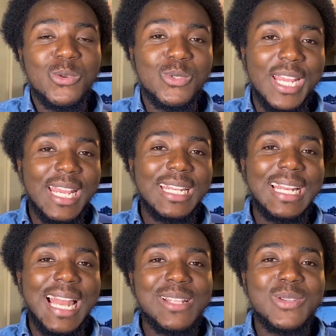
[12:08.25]
They
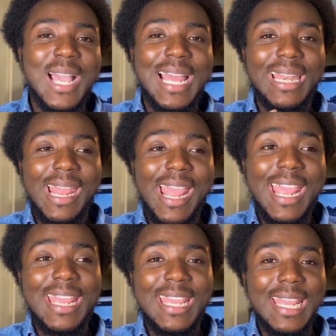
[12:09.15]
like to add
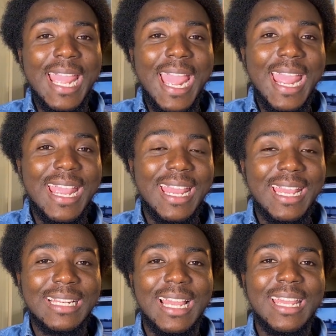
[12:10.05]
hey,
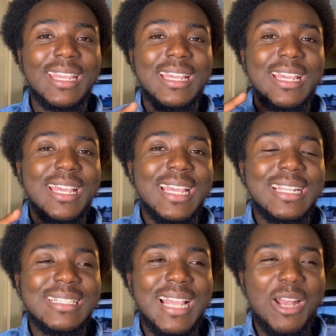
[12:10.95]
like
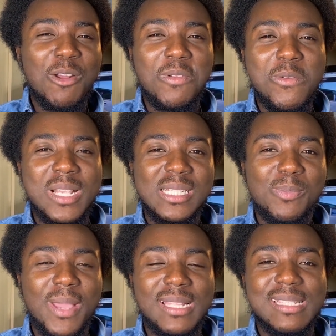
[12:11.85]
it's kind of a
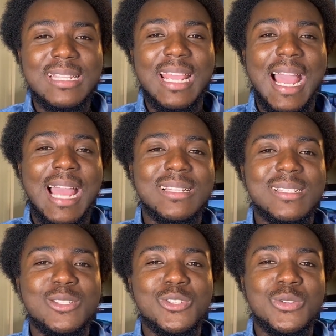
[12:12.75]
respect they add
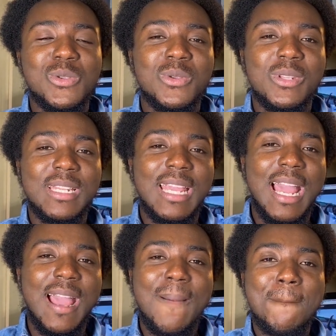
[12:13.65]
to
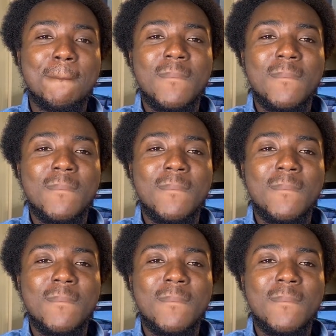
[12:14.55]
their